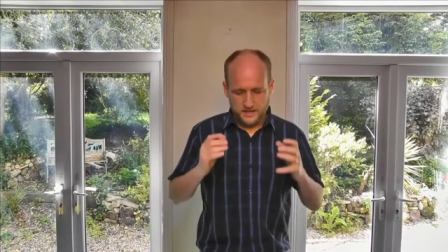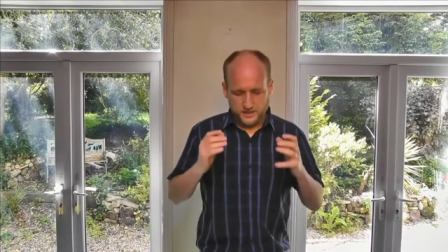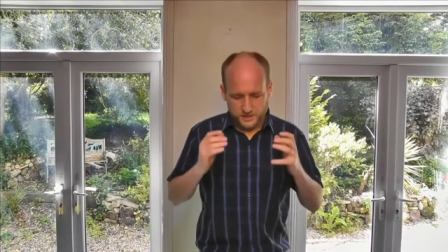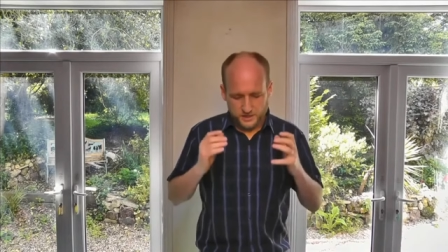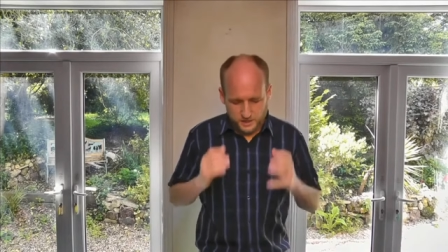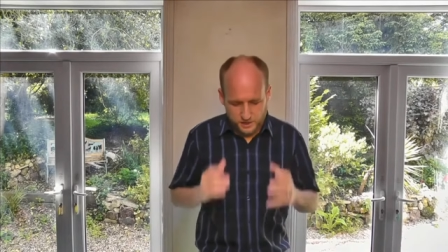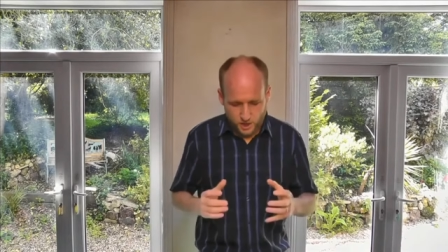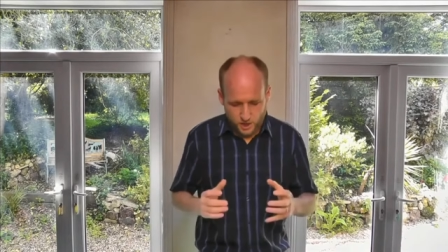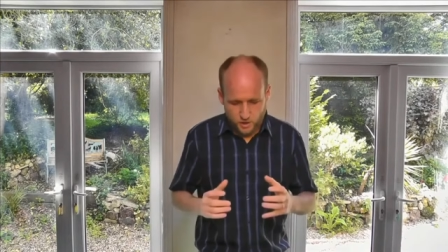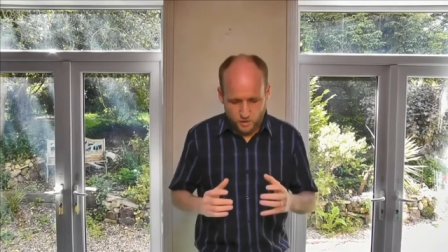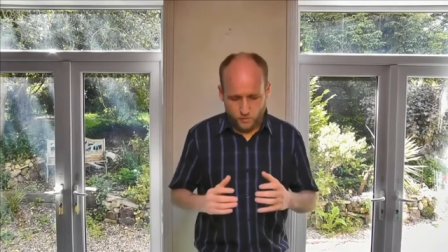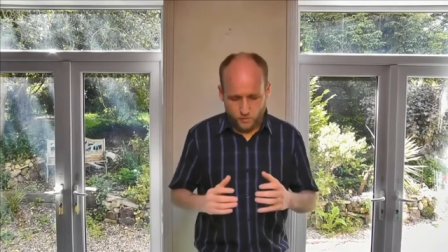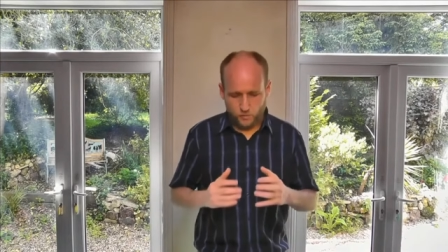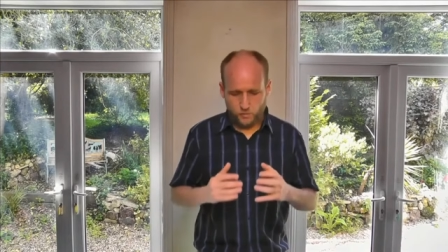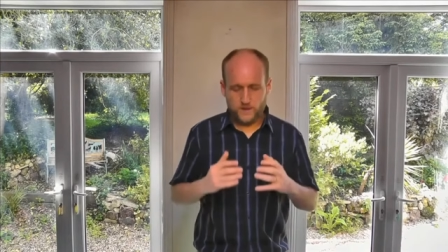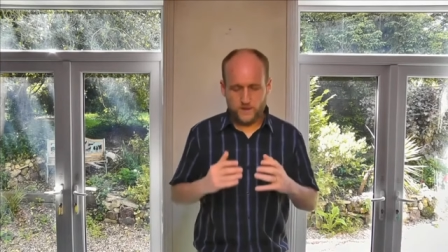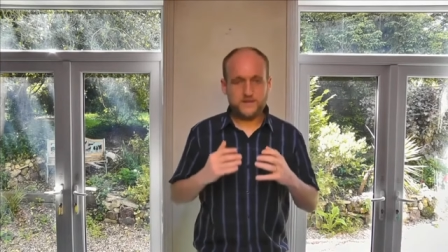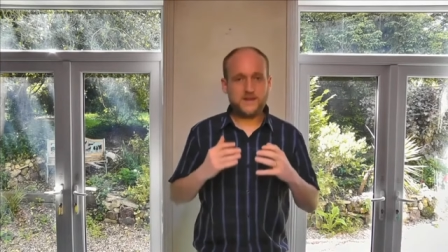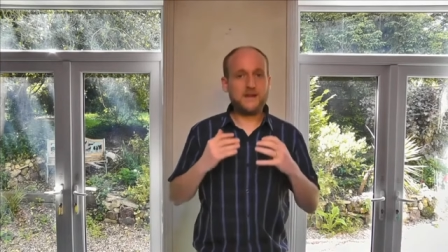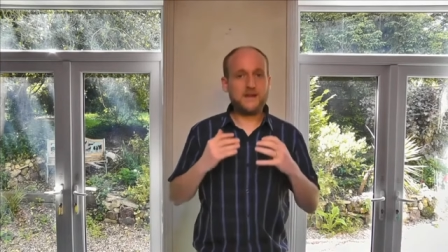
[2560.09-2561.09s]
so
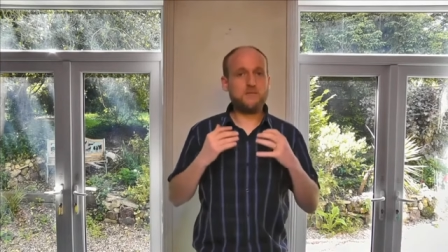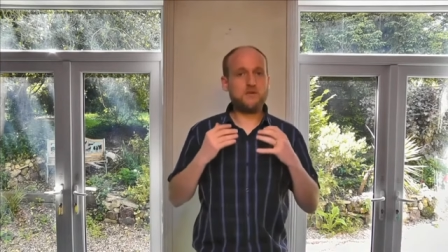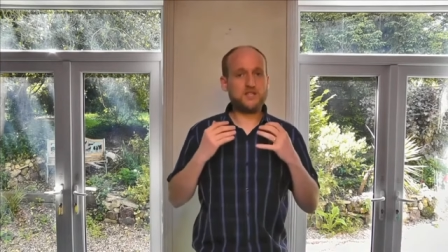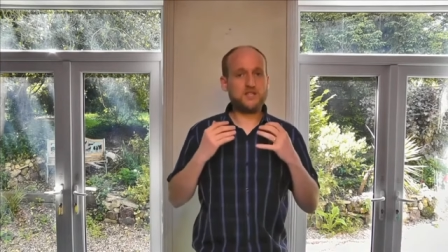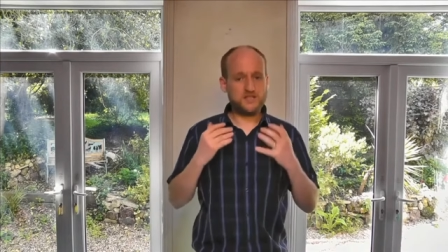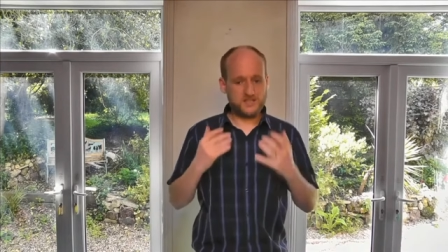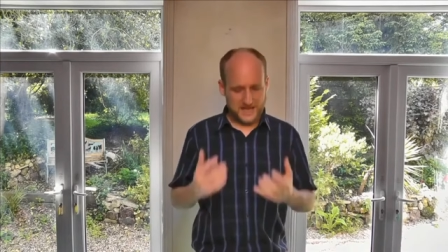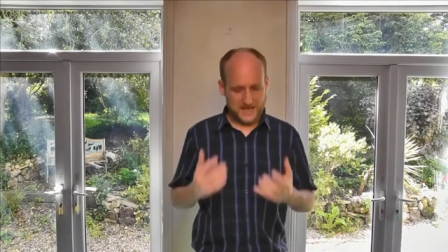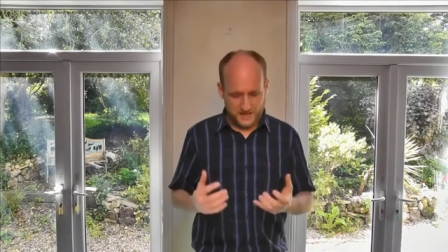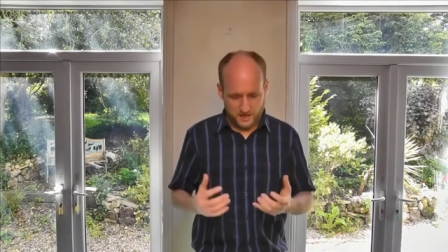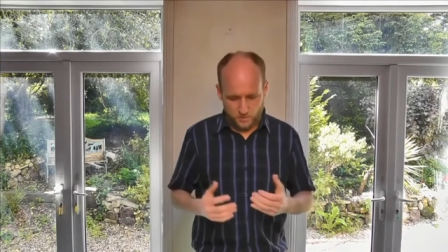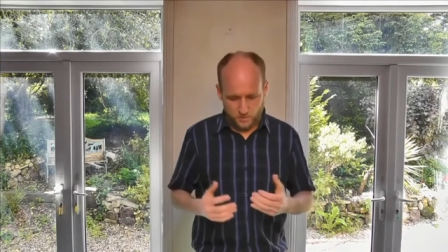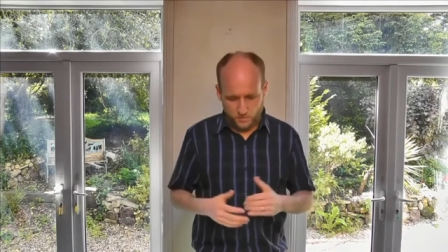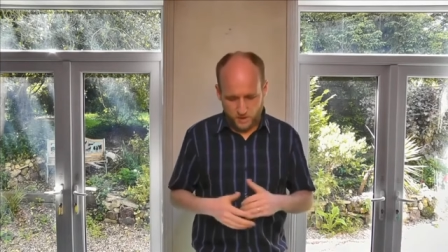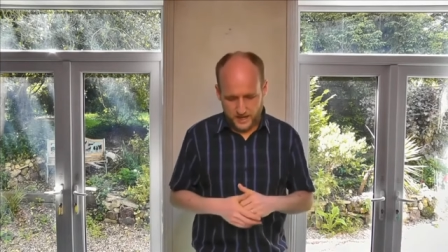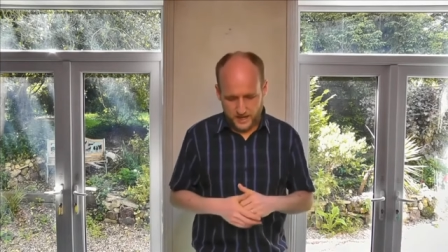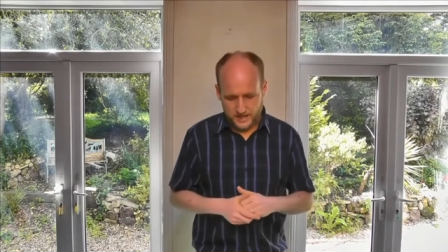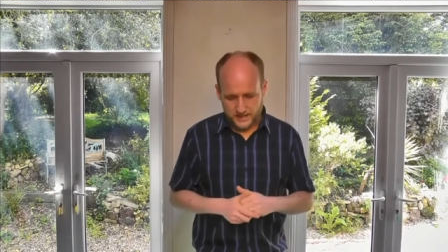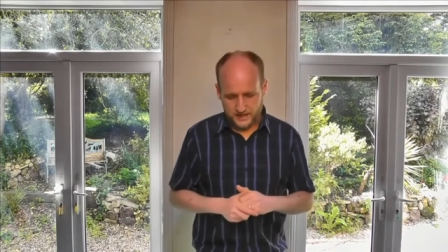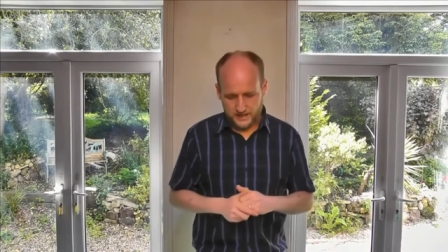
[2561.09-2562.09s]
when they were sent
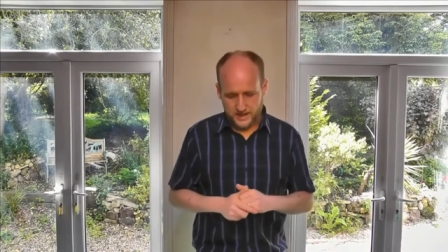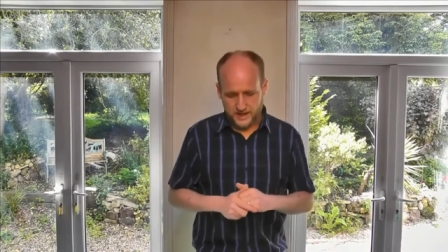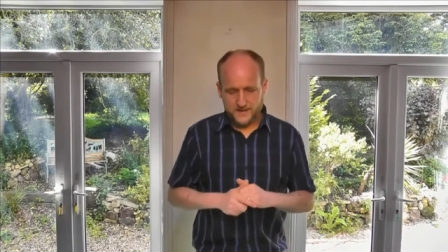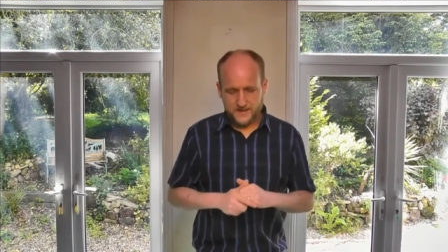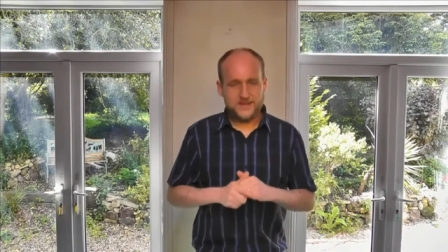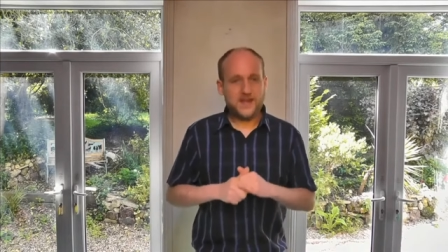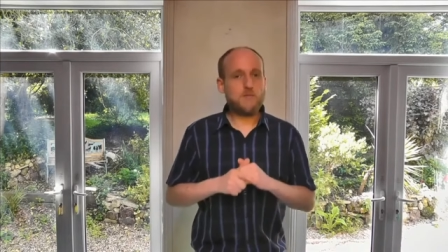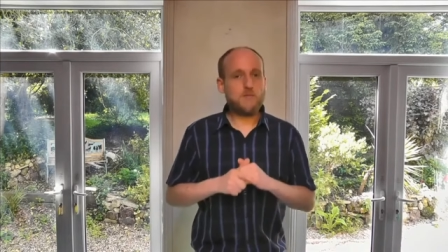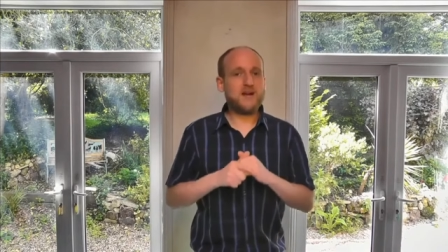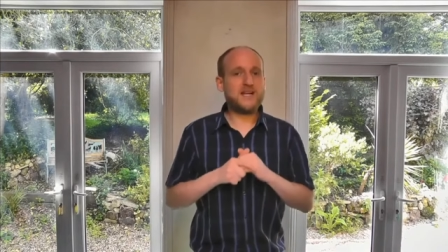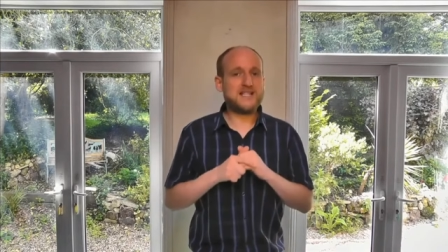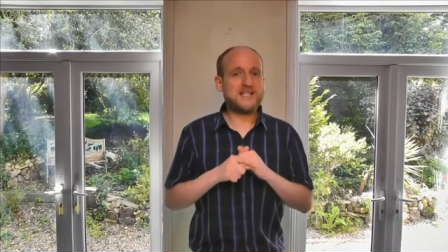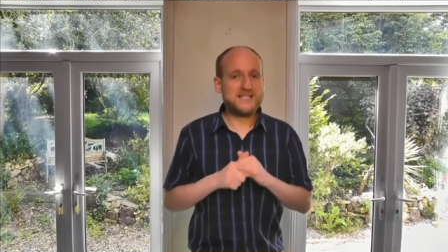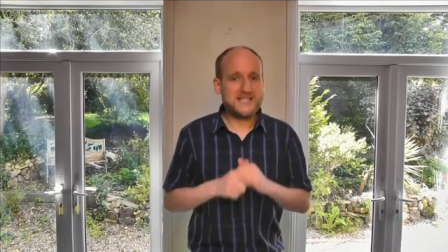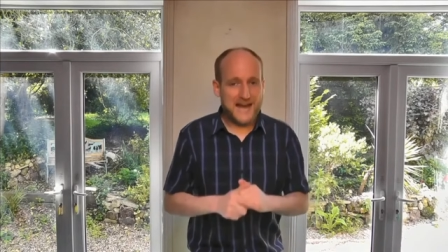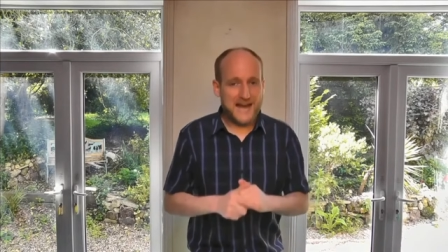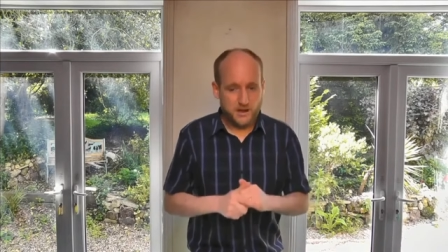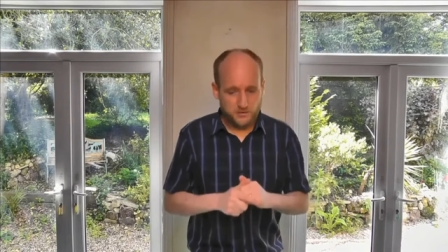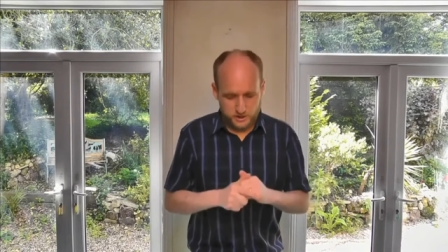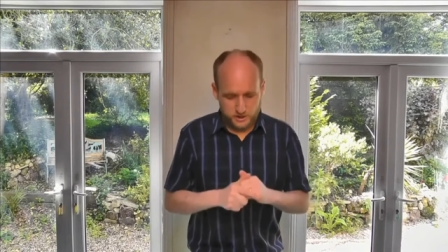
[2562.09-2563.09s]
away, they
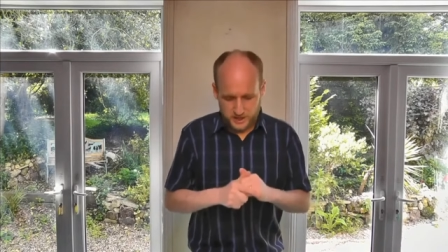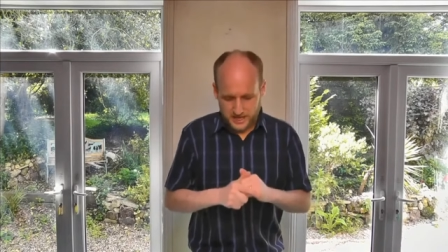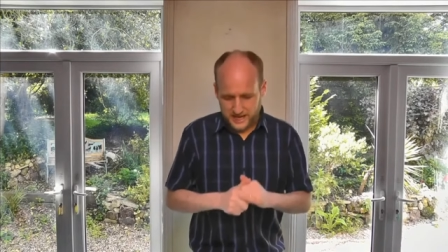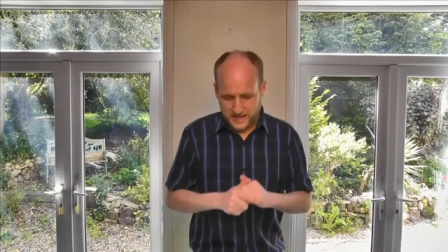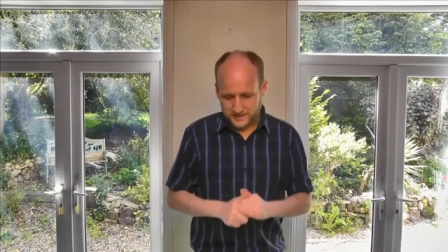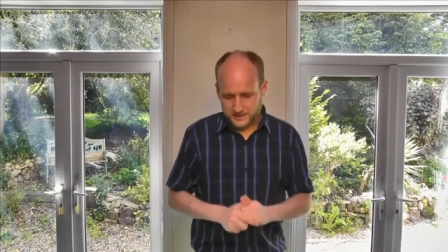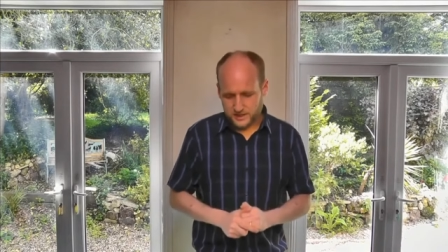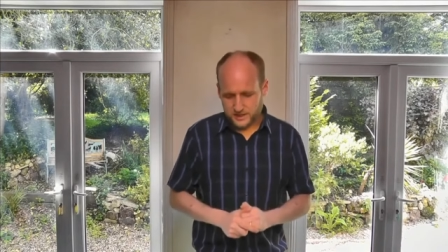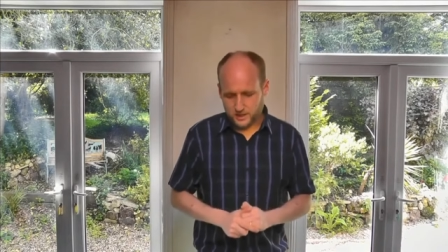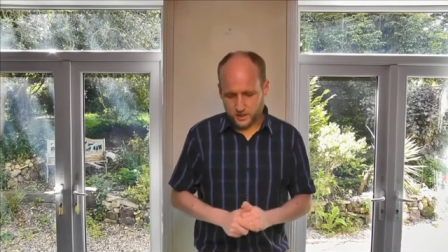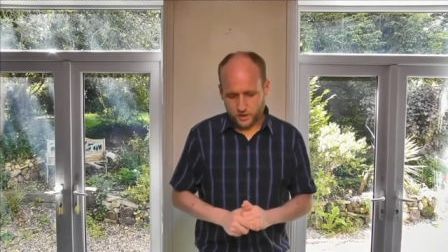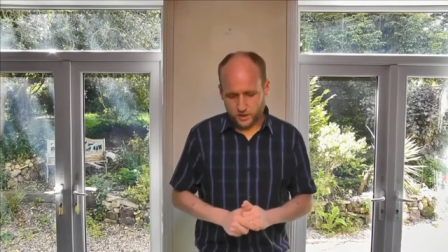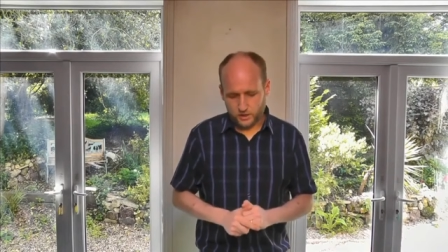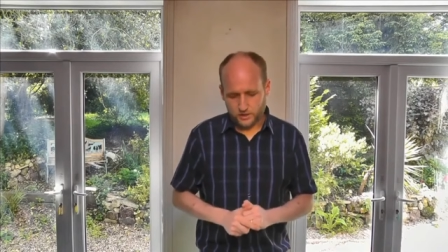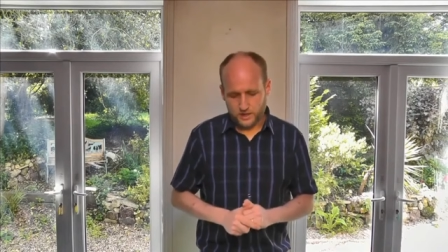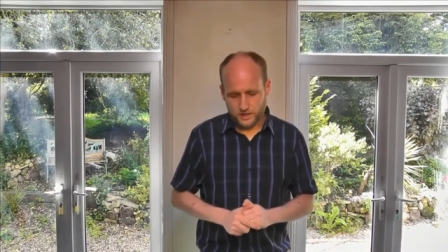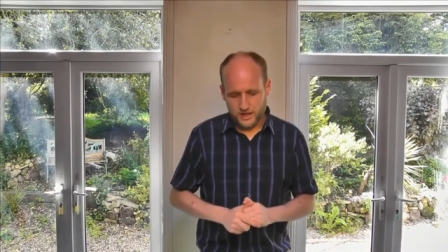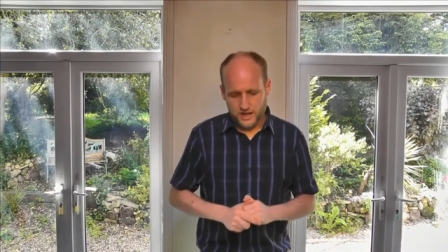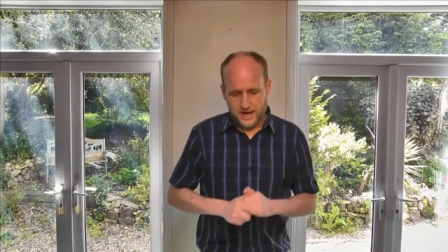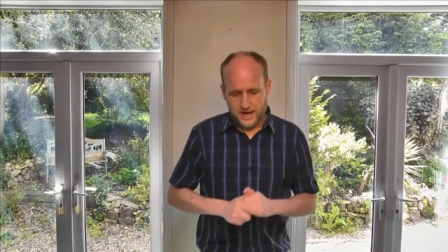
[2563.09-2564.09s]
went down to
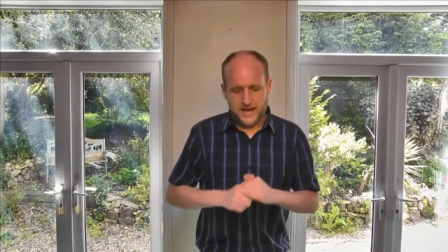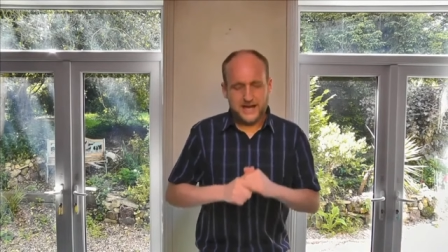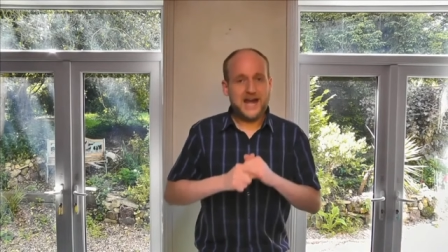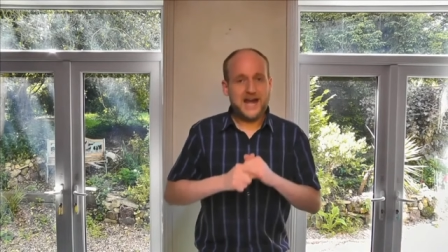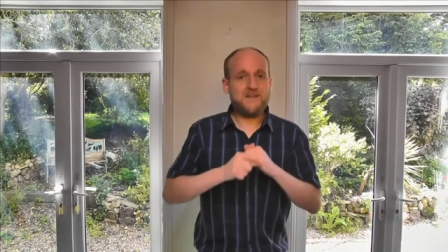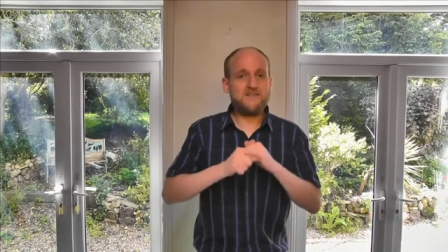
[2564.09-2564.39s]
Antioch, and